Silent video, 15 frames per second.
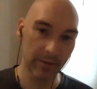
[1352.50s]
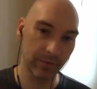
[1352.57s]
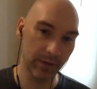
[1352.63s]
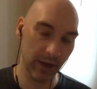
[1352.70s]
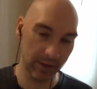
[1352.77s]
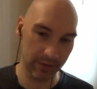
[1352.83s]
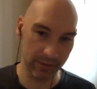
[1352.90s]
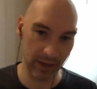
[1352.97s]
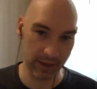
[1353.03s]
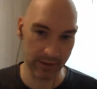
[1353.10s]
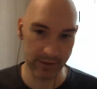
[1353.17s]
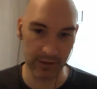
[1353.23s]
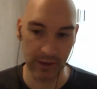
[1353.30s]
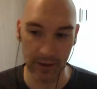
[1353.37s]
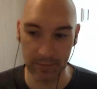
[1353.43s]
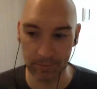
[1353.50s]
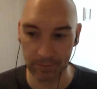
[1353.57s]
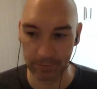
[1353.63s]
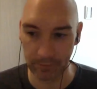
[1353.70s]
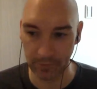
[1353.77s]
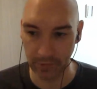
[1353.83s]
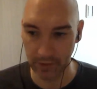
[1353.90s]
that's
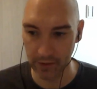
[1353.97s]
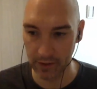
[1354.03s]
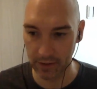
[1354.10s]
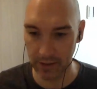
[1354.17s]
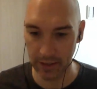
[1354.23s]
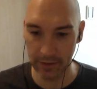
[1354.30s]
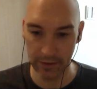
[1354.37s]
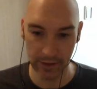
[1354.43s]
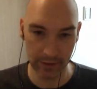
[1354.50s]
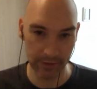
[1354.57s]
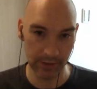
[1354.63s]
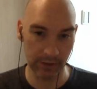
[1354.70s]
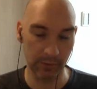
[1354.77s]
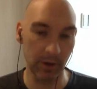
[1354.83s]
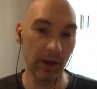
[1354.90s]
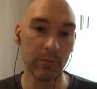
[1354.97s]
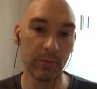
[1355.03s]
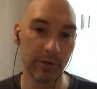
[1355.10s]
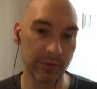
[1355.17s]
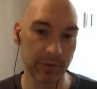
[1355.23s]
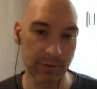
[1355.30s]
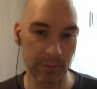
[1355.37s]
in their realm
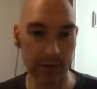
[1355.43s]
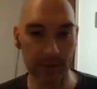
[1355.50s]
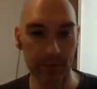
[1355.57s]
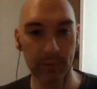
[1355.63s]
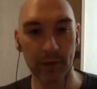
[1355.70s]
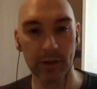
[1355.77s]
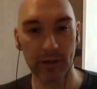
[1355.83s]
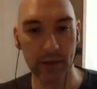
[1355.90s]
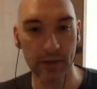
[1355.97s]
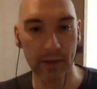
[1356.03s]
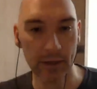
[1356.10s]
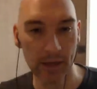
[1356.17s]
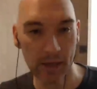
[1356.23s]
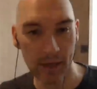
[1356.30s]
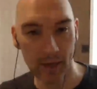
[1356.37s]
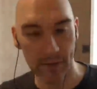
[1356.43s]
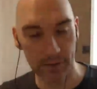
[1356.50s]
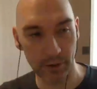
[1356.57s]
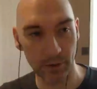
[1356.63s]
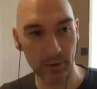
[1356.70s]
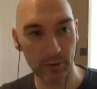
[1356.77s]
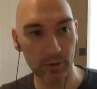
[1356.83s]
of responsibility.
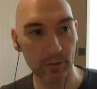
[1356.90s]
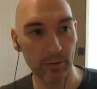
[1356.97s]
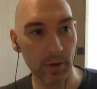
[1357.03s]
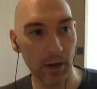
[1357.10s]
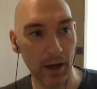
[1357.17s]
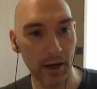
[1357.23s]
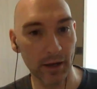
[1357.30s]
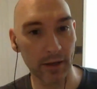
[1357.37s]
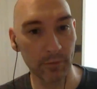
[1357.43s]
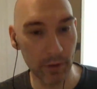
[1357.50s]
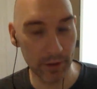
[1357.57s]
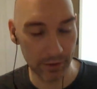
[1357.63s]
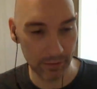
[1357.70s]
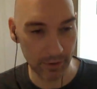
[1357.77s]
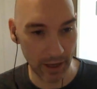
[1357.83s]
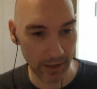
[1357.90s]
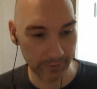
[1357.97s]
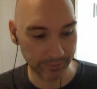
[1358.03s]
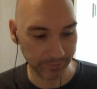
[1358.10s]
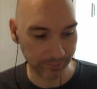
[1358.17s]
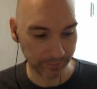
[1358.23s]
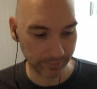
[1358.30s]
So went through
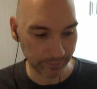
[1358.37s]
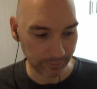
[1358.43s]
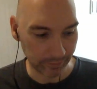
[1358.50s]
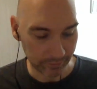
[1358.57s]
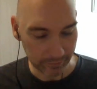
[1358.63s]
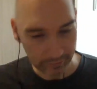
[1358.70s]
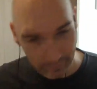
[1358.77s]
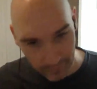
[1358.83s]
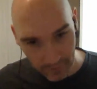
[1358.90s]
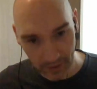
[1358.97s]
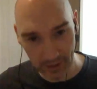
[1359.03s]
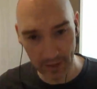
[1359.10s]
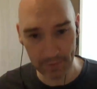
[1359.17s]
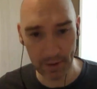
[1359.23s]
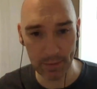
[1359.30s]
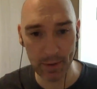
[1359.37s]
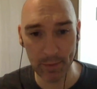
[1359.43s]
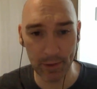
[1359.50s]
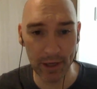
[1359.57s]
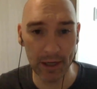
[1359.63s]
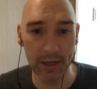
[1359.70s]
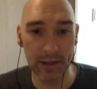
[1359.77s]
that, gave my
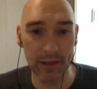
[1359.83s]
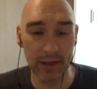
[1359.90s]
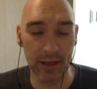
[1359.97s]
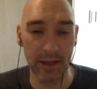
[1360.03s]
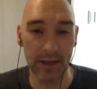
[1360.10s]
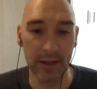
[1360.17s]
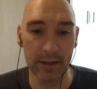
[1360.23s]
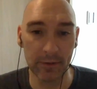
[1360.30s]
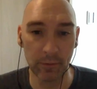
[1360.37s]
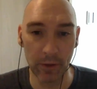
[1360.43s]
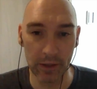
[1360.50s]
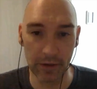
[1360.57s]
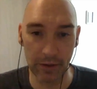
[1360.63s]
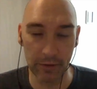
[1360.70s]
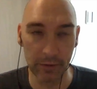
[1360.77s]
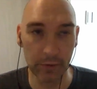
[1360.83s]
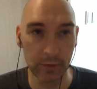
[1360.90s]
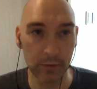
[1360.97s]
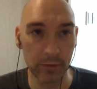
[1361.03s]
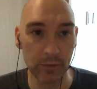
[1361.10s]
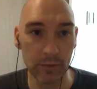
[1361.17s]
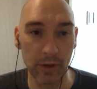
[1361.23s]
mom a hug, and went
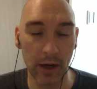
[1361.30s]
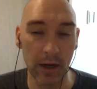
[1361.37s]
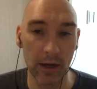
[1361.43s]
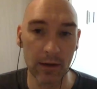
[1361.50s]
through.